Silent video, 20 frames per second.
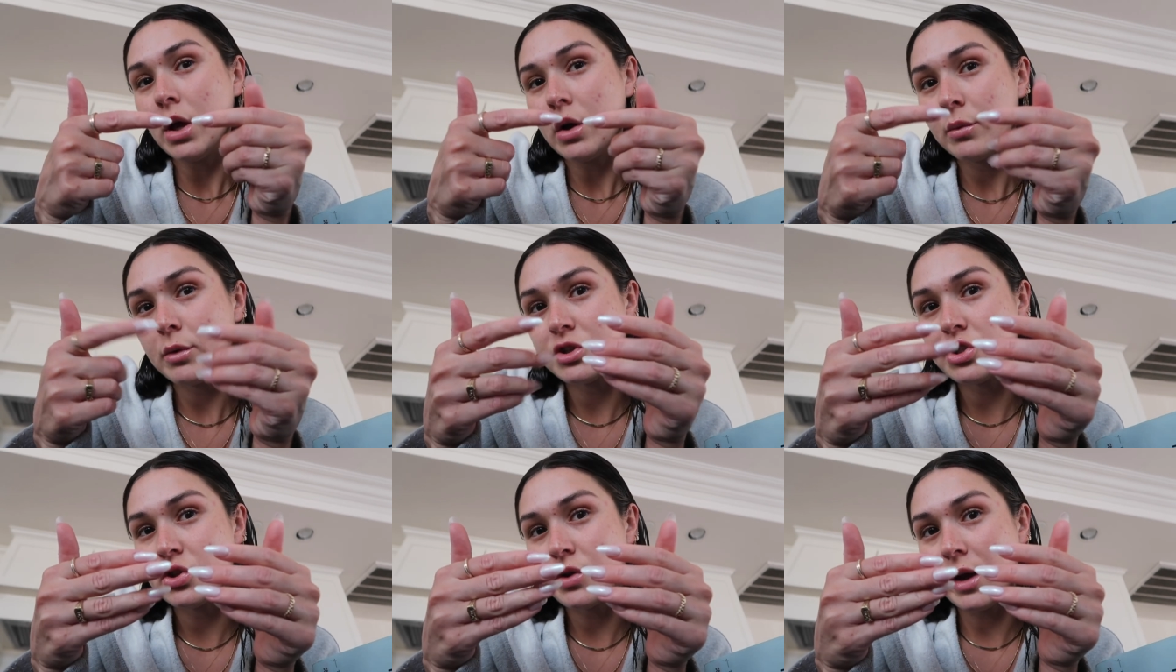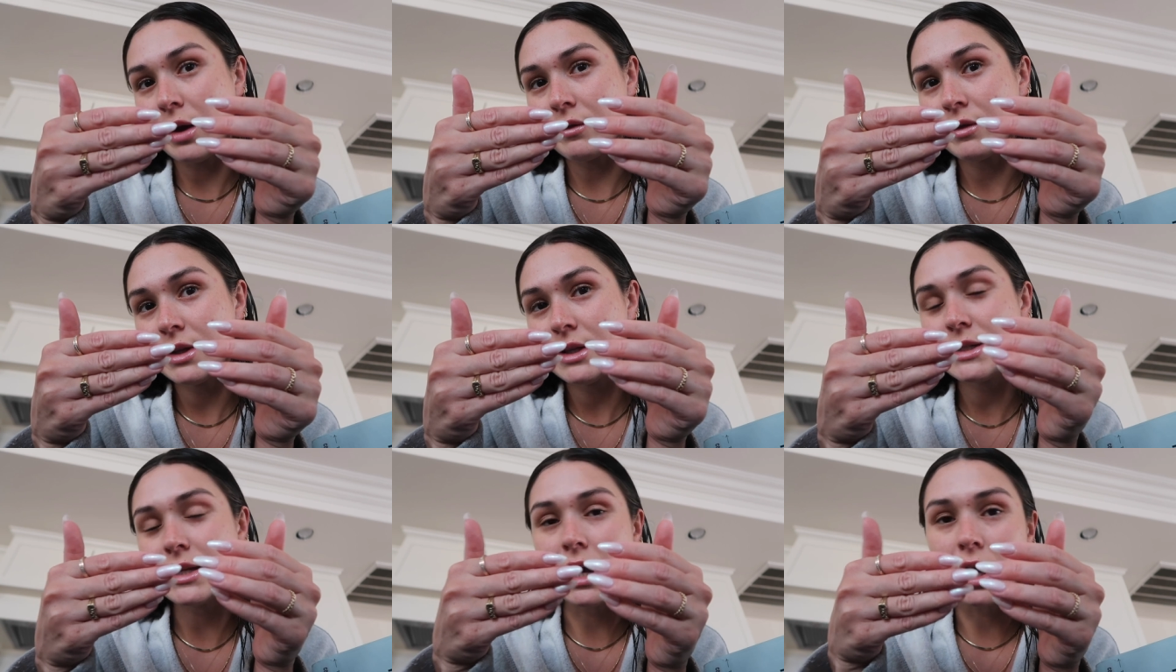which you can't
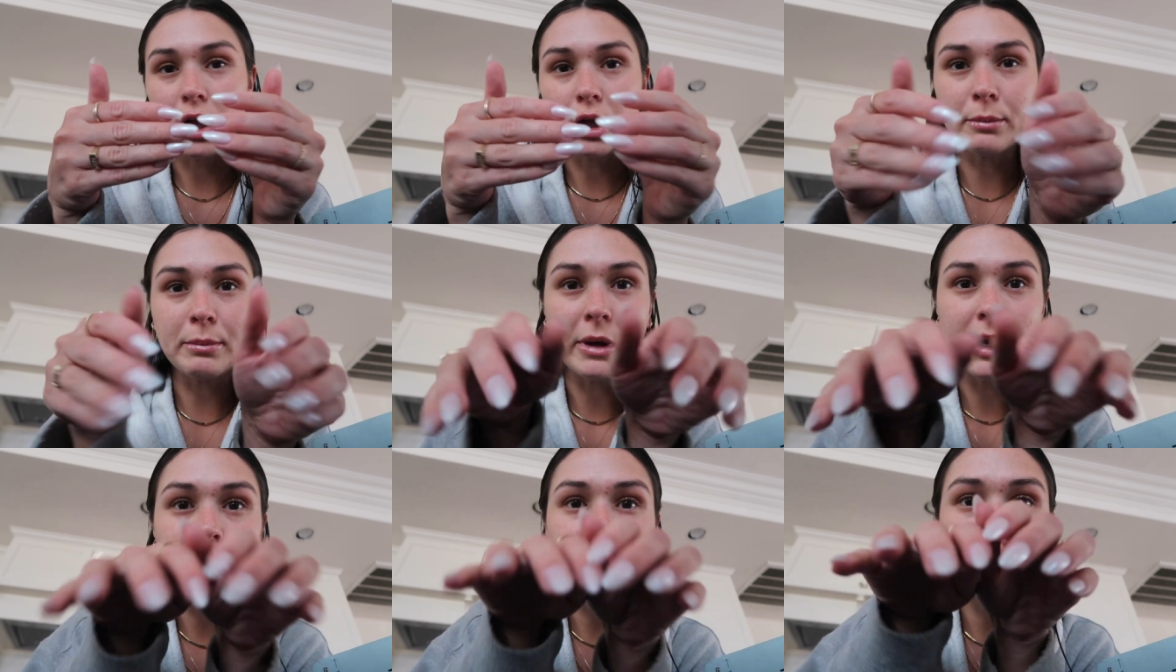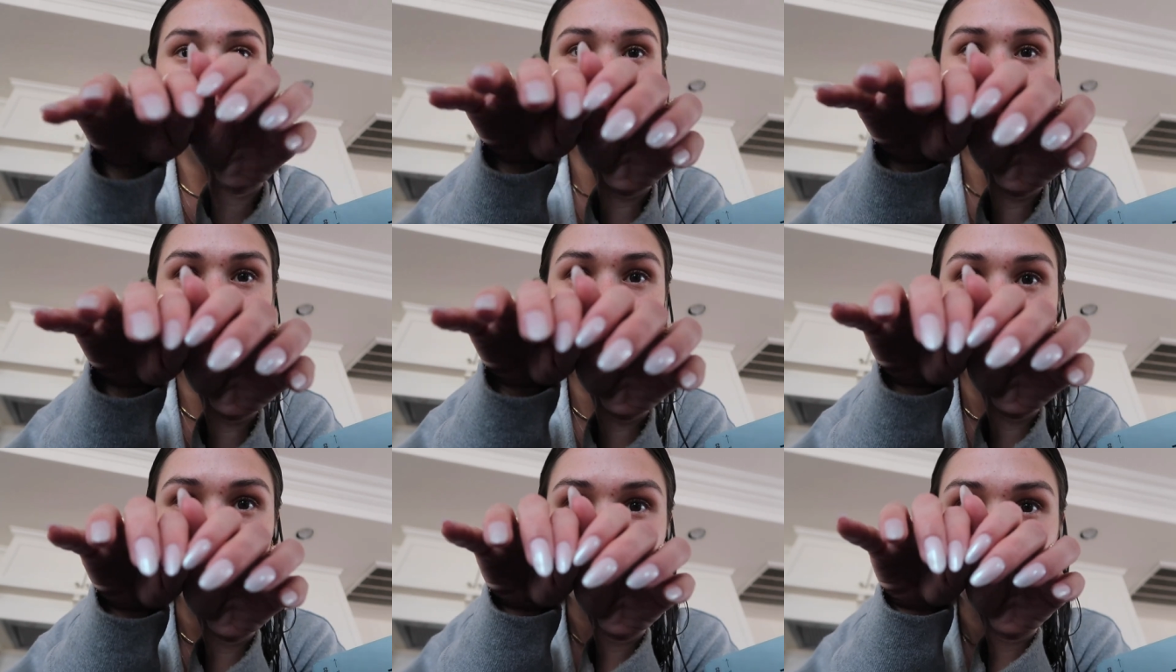really tell, but
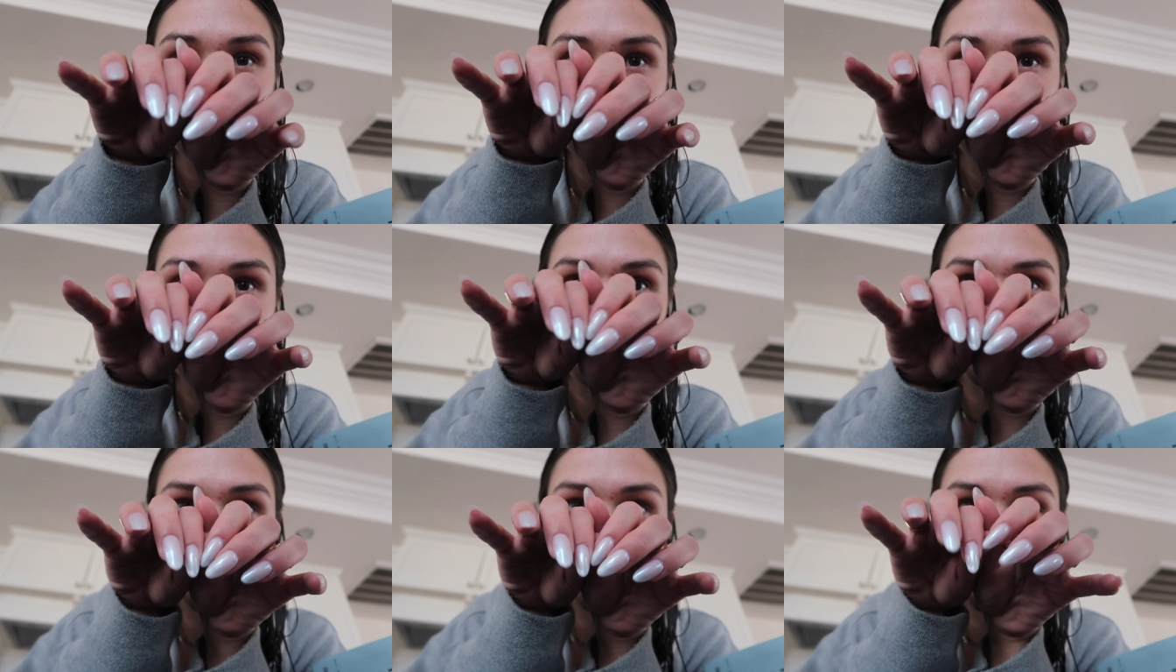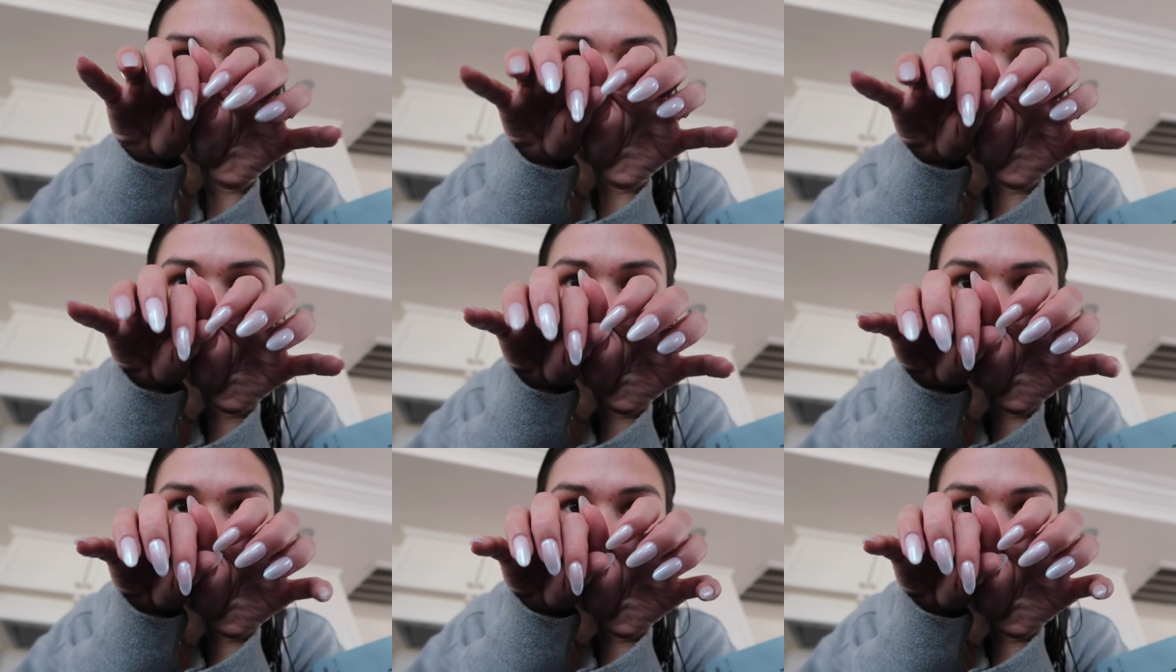it's like a little
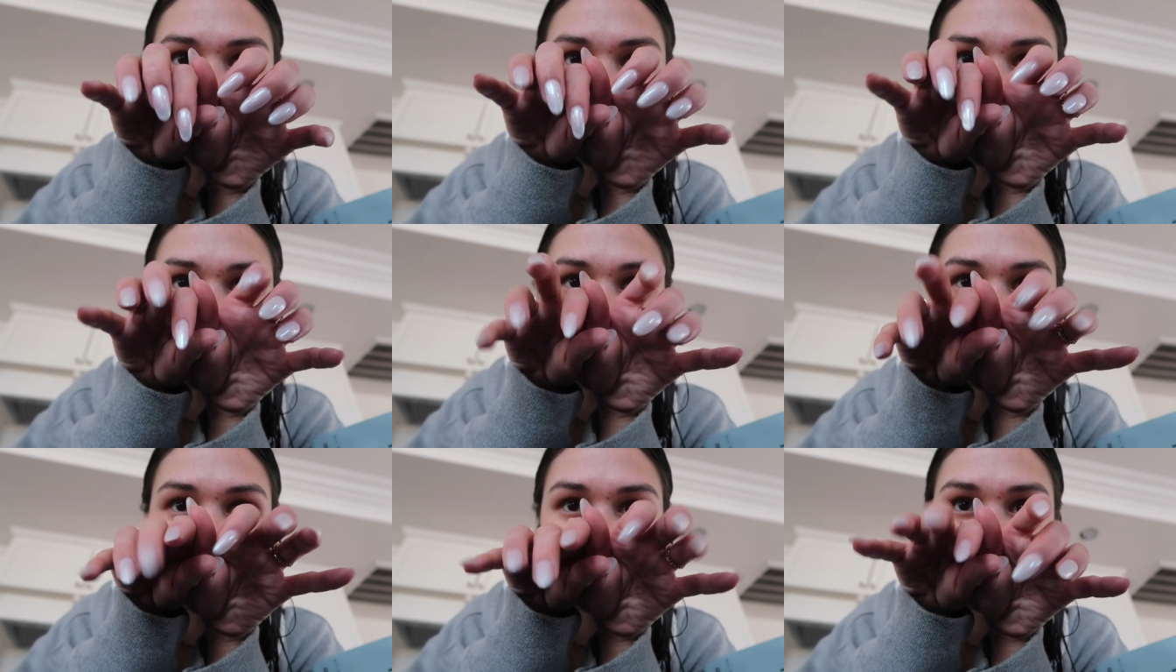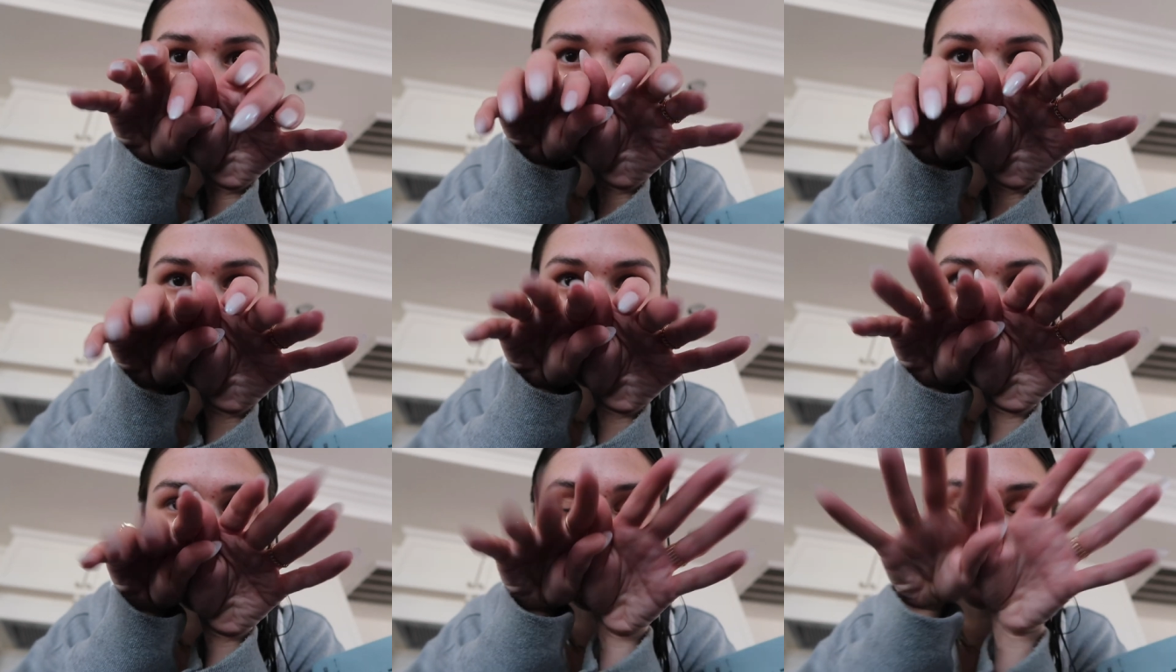pearl
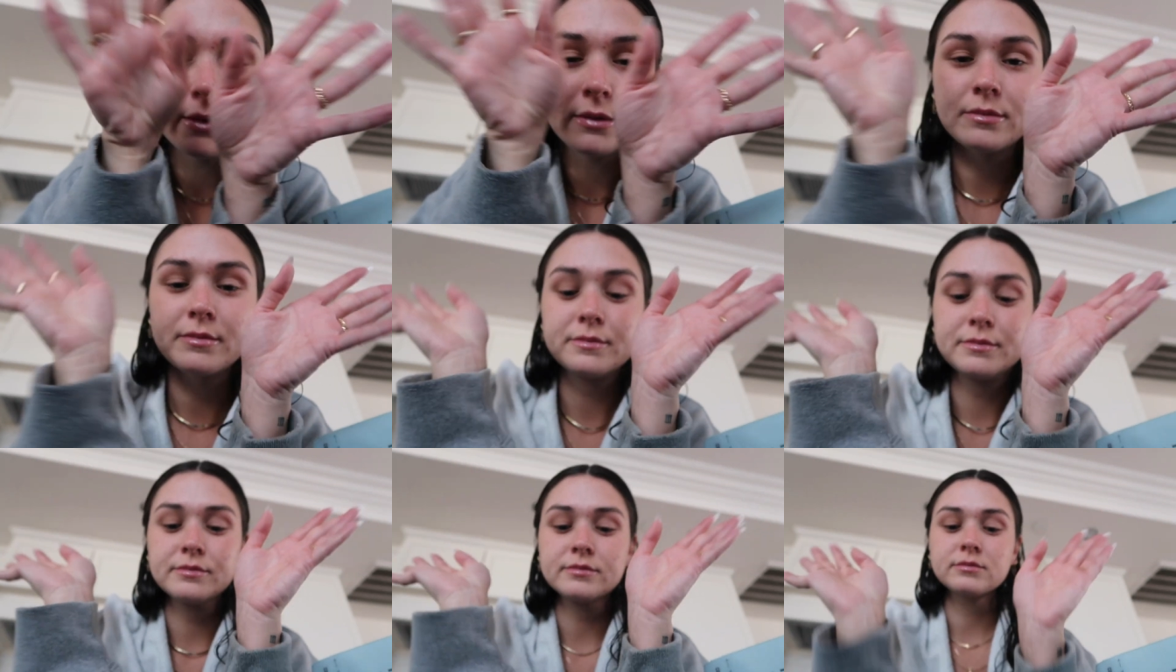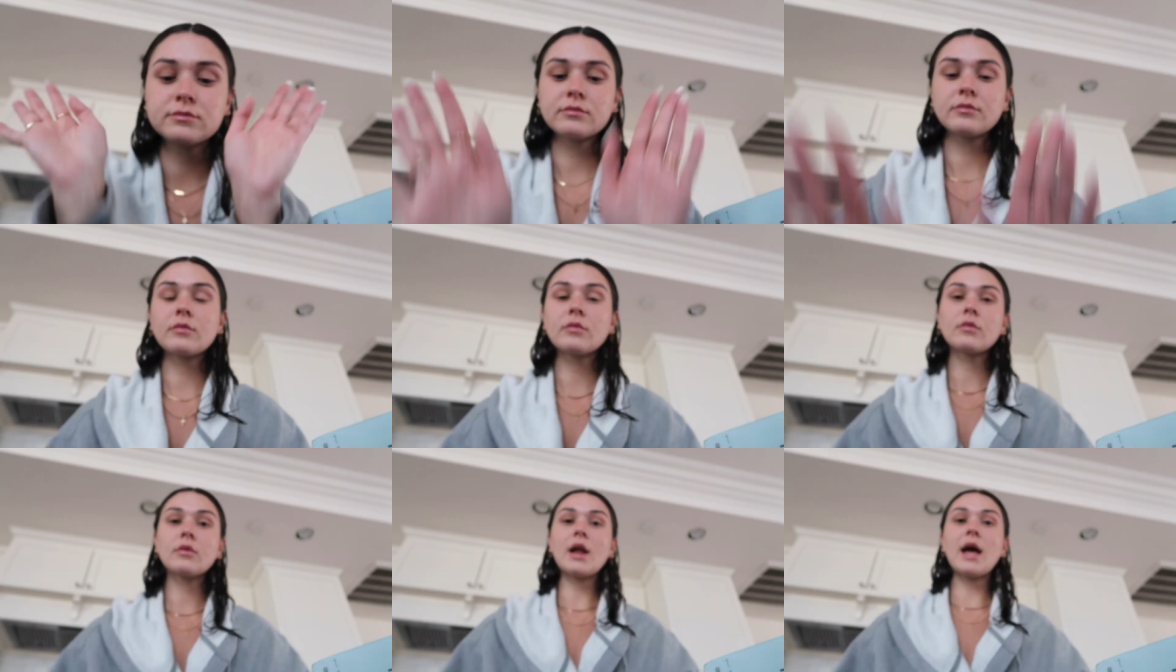
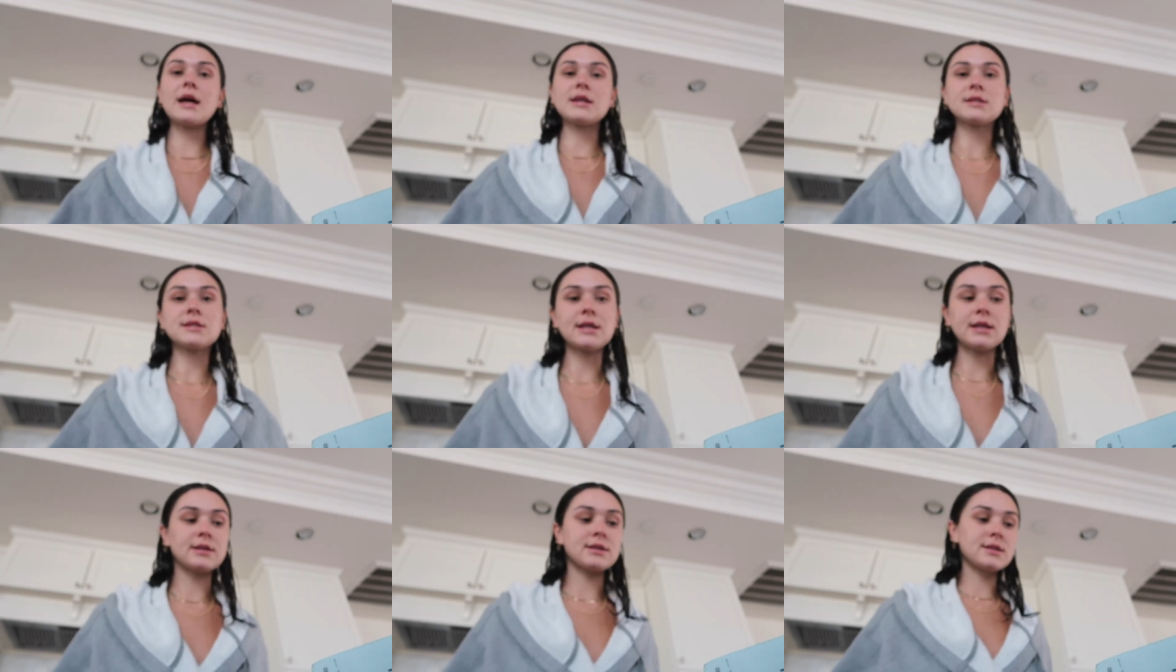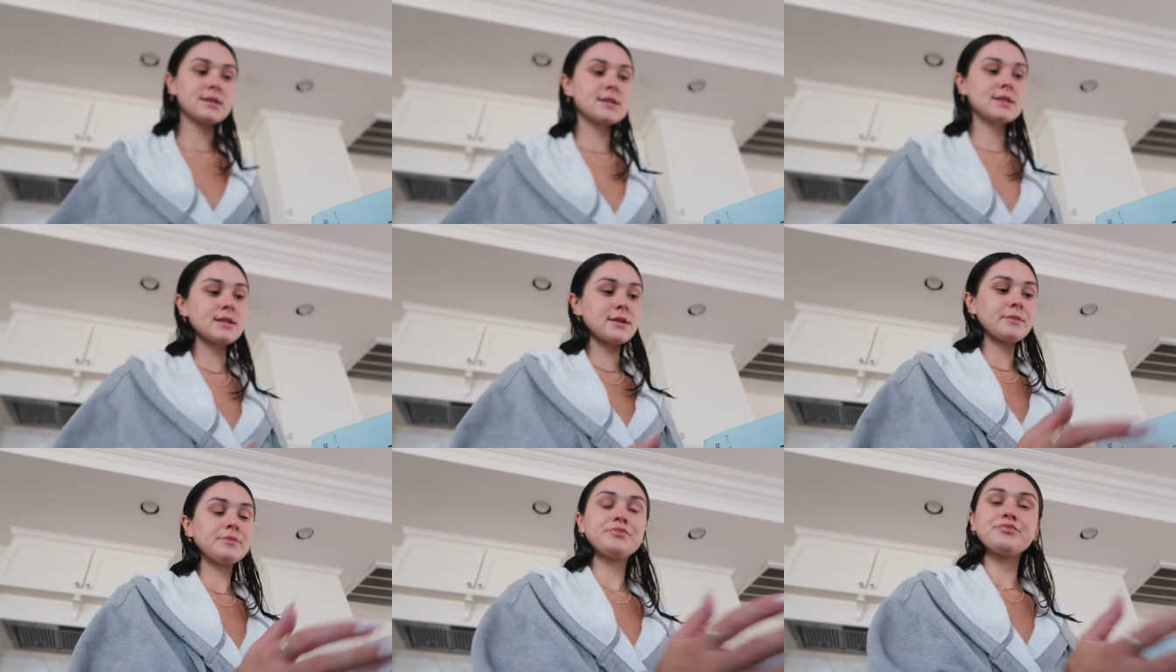
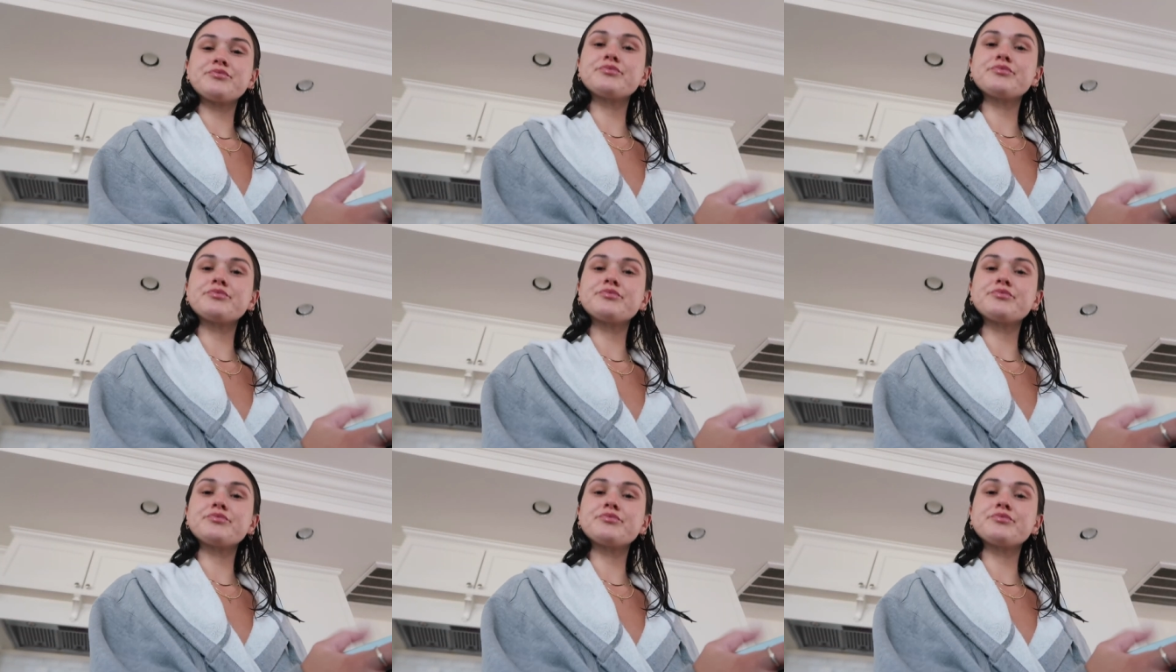essence.